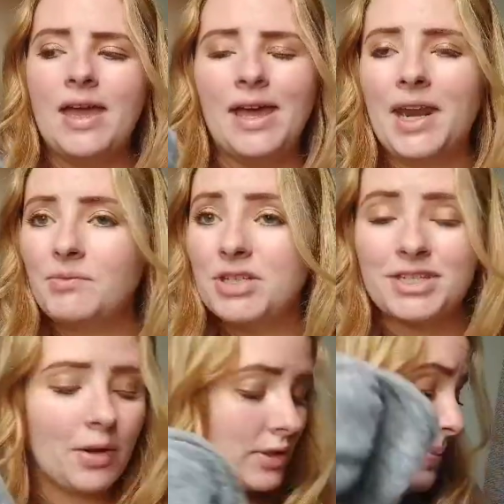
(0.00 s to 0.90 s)
and I'm
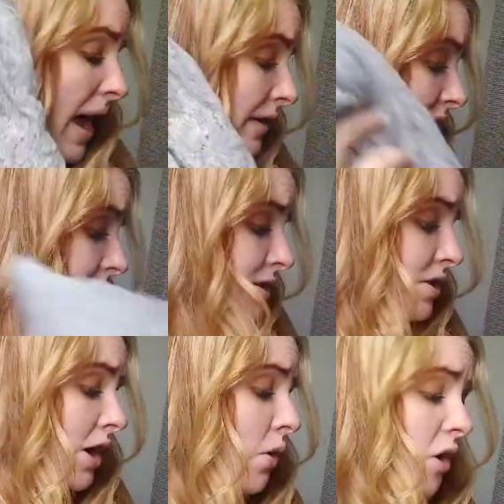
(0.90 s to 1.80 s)
just going to pack this
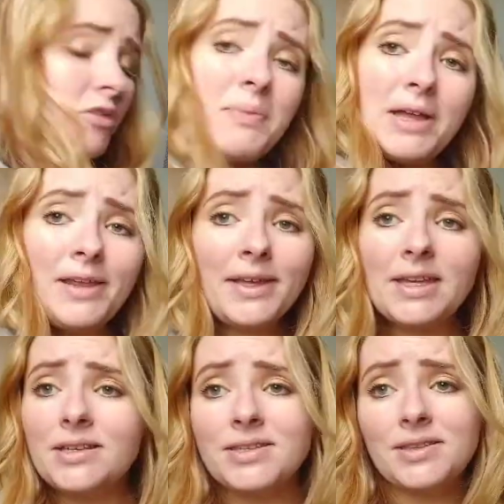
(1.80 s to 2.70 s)
to go over my
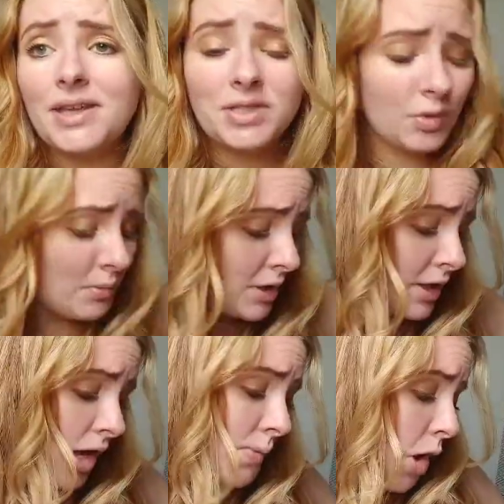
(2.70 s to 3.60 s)
leggings, and that's what I'm
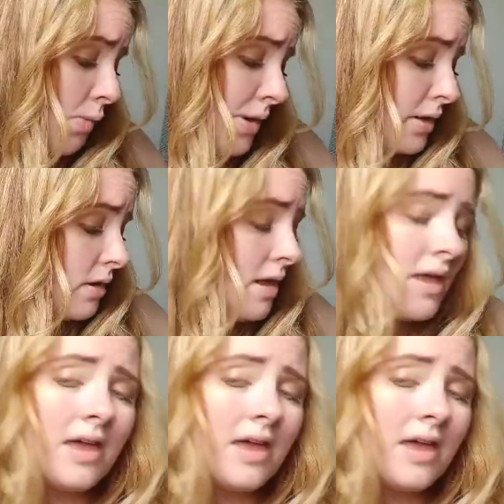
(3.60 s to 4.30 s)
going to come home in.